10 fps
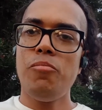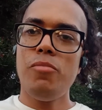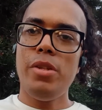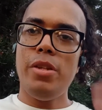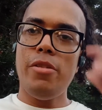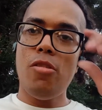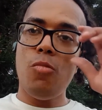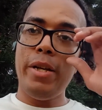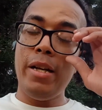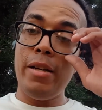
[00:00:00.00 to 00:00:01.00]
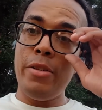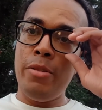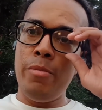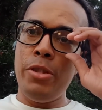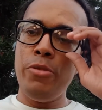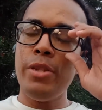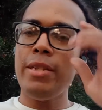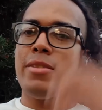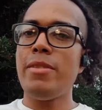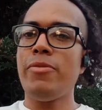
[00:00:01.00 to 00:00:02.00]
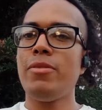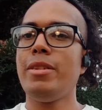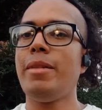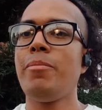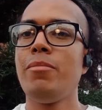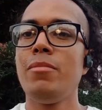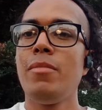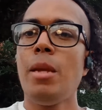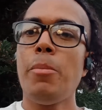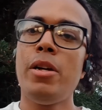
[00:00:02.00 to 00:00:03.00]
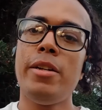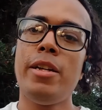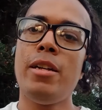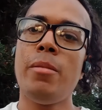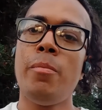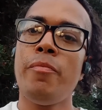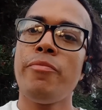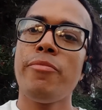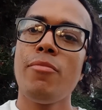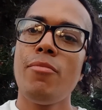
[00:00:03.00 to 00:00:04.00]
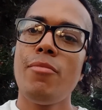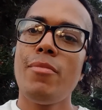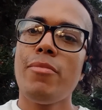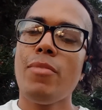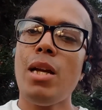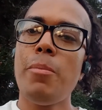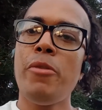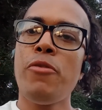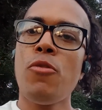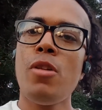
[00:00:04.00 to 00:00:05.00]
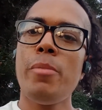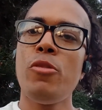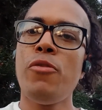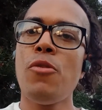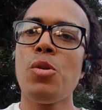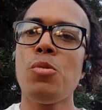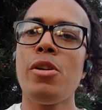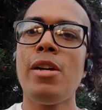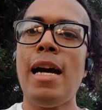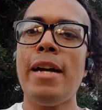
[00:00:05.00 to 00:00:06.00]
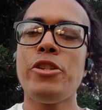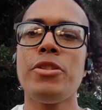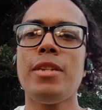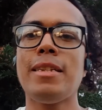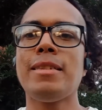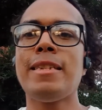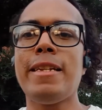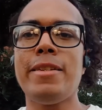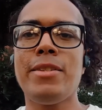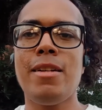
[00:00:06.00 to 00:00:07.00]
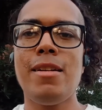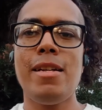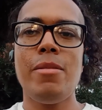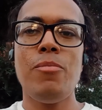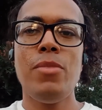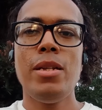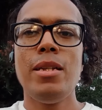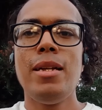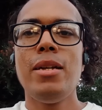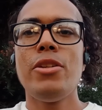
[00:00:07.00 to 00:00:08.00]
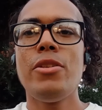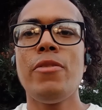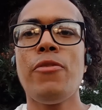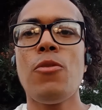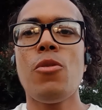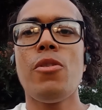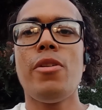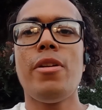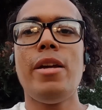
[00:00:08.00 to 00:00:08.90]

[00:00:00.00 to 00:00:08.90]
We got to do things differently. But before I move forward, I'd just like to take this time for